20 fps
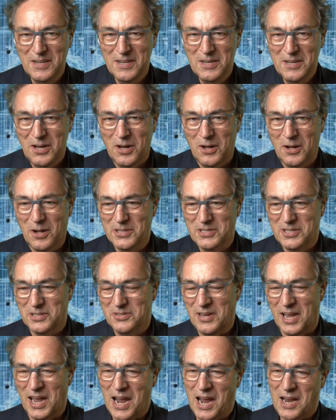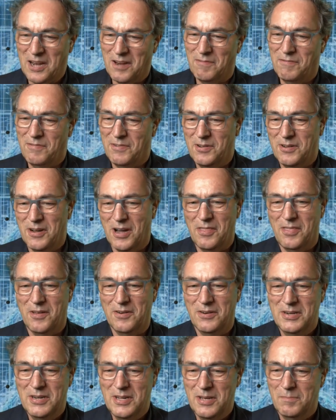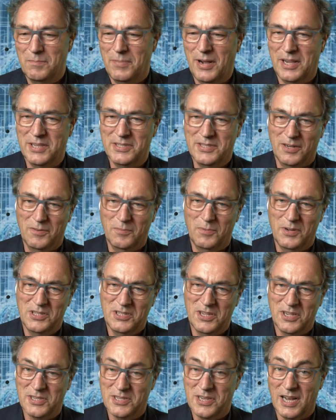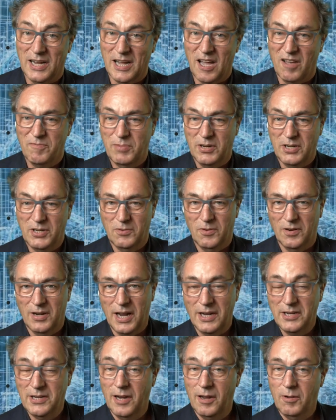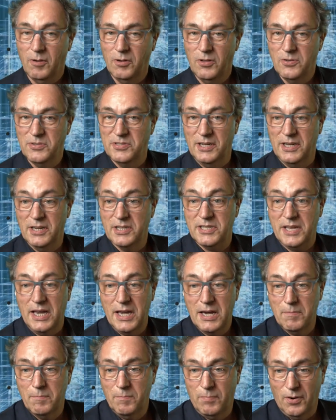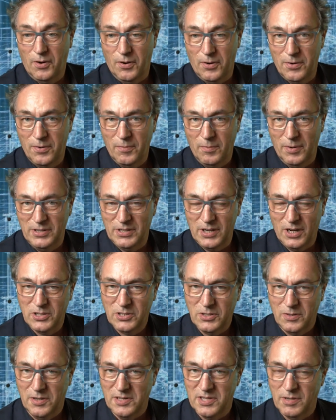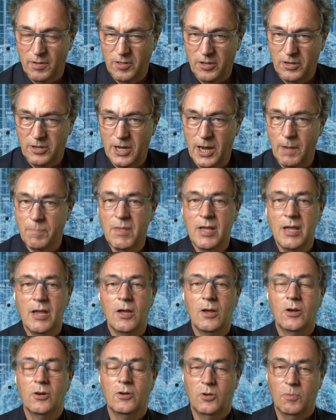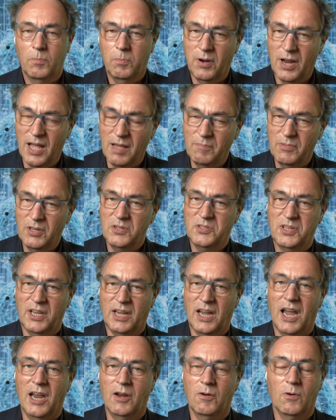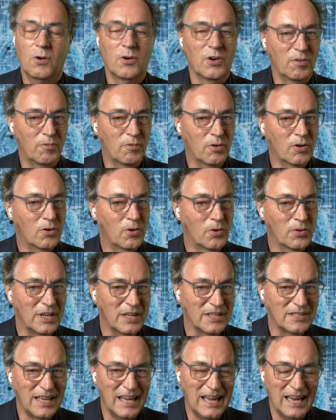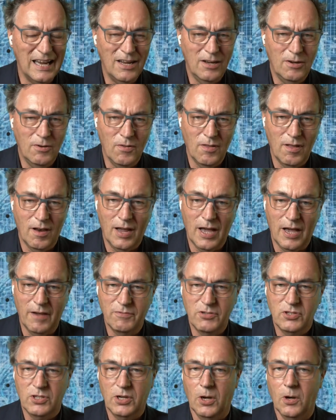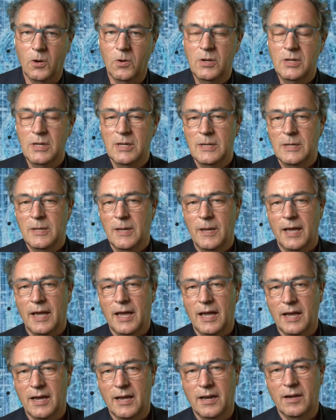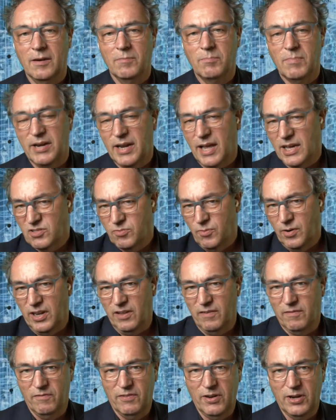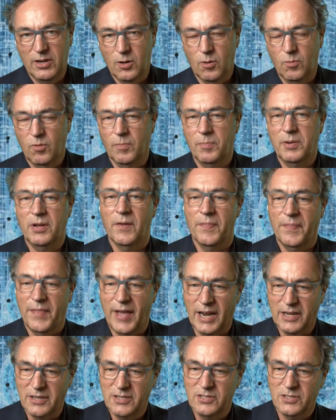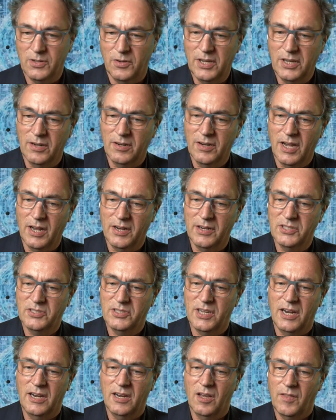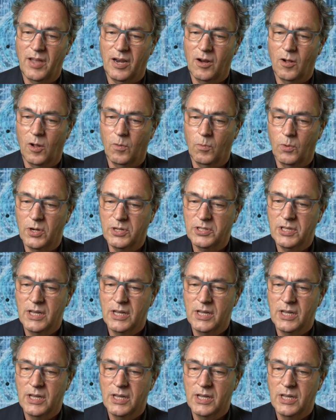Also to add a few other bells and whistles, like I've been doing lately, using a sampler, which I'll show you some other time, to play music and audio recordings into the live show. And my next video will be on that, so you can understand how that all works.